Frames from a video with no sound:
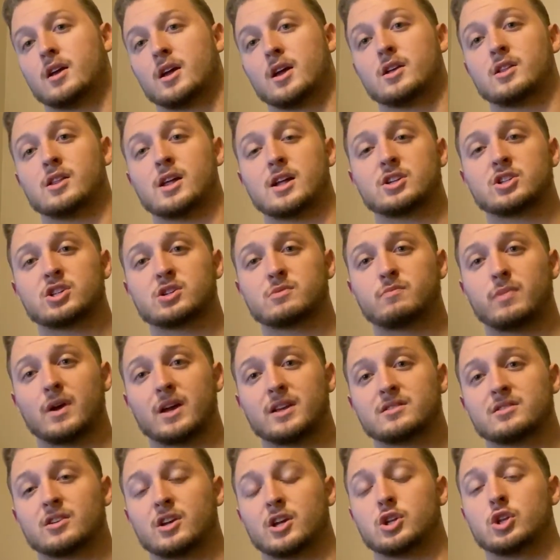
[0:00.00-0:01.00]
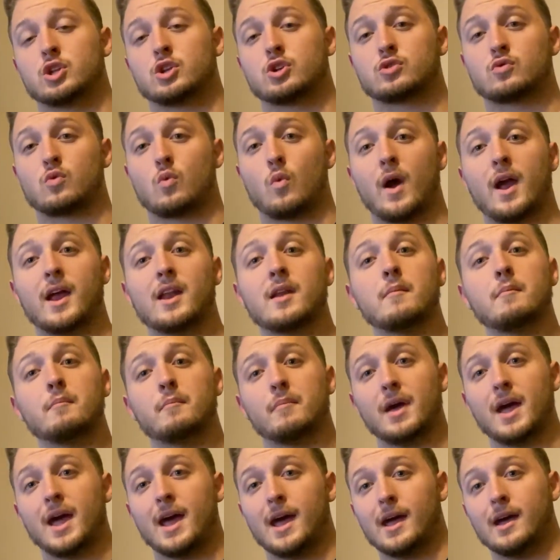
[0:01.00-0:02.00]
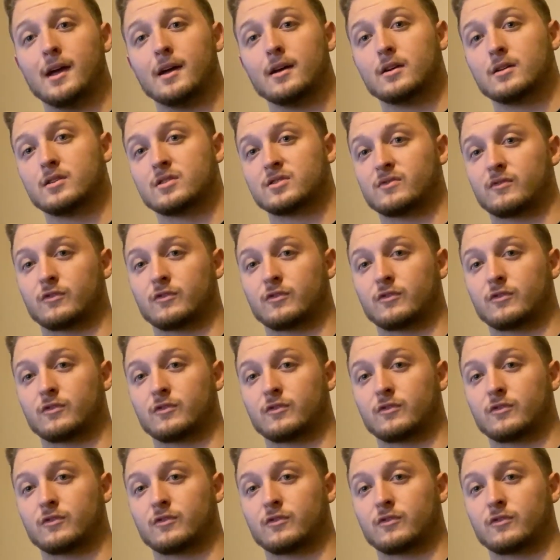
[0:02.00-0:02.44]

And that's just basically, there's a way to bet.